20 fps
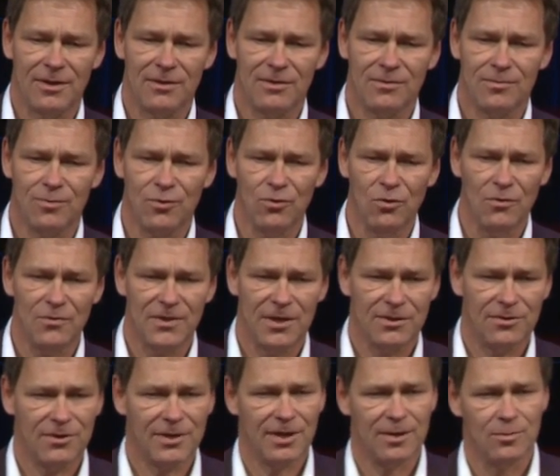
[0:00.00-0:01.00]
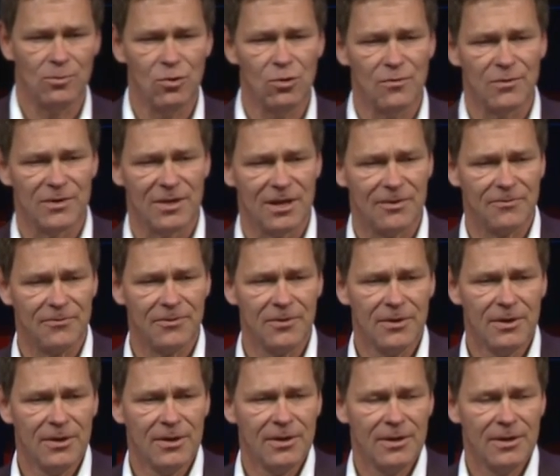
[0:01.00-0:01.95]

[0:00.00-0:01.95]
and prove that you can move enough,